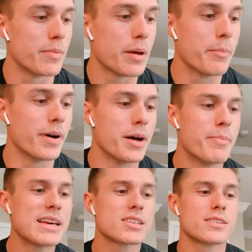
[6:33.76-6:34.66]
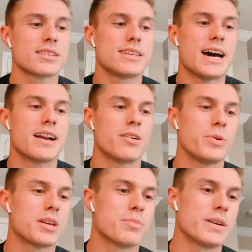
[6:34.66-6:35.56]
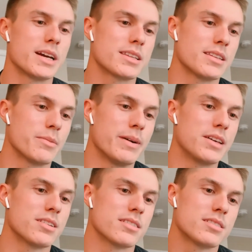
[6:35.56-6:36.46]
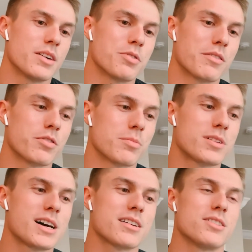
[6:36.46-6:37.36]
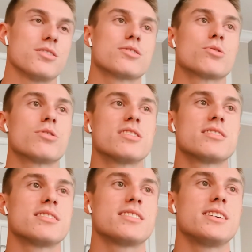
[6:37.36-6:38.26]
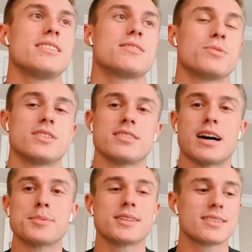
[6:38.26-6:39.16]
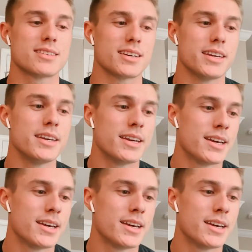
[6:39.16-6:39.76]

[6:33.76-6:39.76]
But based on this data, we can predict that the patient is suffering from glycogen storage disease, which is option C.